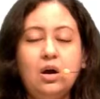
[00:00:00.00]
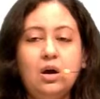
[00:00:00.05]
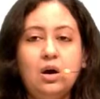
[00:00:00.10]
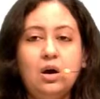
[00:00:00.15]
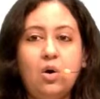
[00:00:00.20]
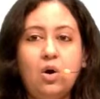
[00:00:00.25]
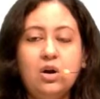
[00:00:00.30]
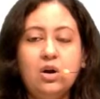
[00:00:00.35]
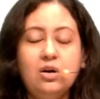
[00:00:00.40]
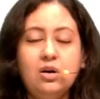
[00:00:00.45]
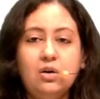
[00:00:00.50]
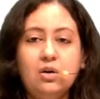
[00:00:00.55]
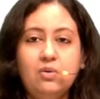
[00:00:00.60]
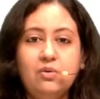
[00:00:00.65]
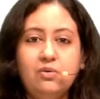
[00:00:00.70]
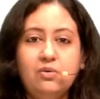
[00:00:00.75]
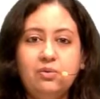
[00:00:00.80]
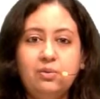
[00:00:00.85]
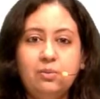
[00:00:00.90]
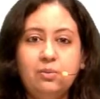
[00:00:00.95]
or
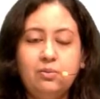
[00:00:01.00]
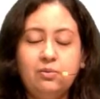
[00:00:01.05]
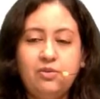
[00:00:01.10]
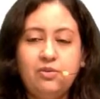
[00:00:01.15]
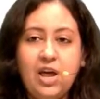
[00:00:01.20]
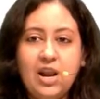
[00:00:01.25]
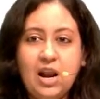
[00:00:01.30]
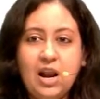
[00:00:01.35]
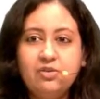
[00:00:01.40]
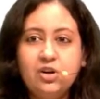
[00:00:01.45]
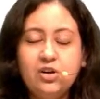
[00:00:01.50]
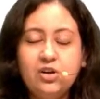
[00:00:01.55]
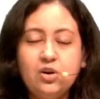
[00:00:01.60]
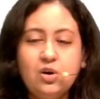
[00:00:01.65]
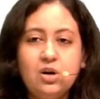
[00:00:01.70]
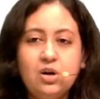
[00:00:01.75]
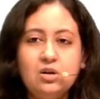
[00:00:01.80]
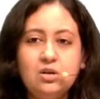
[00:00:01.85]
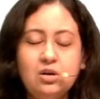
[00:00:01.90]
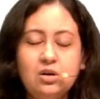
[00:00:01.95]
wherever
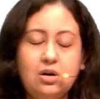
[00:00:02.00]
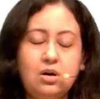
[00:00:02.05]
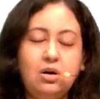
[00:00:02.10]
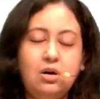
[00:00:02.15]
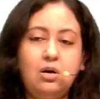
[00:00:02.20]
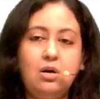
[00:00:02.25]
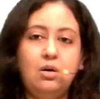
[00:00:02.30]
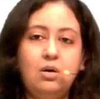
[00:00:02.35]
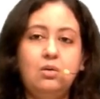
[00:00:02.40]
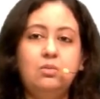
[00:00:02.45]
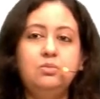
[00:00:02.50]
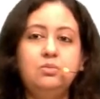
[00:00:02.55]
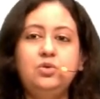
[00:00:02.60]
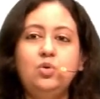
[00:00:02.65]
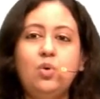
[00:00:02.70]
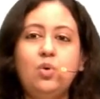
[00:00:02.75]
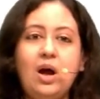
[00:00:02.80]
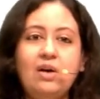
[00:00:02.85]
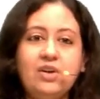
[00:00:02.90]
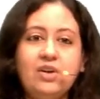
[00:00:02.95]

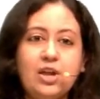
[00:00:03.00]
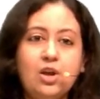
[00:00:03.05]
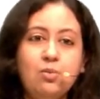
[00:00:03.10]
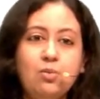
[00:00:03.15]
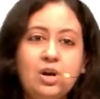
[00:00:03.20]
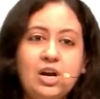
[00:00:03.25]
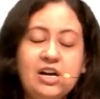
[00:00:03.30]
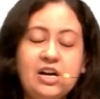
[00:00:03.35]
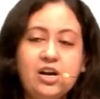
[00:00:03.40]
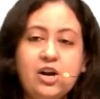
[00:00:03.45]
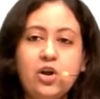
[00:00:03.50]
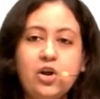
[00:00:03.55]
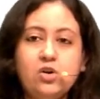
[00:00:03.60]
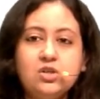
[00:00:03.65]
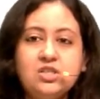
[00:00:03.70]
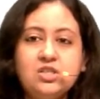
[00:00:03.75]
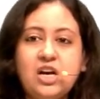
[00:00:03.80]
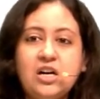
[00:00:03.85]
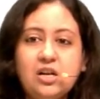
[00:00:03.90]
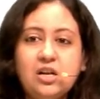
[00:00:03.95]
you have accumulated your
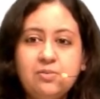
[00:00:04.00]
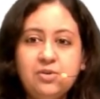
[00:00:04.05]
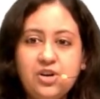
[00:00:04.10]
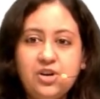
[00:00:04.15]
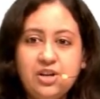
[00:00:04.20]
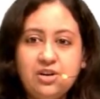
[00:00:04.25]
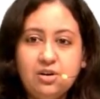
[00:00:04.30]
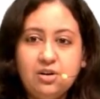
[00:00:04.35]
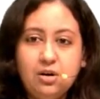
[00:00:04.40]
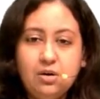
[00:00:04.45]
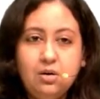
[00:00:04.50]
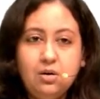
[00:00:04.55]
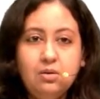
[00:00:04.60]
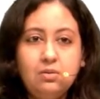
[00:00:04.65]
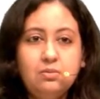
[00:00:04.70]
study material.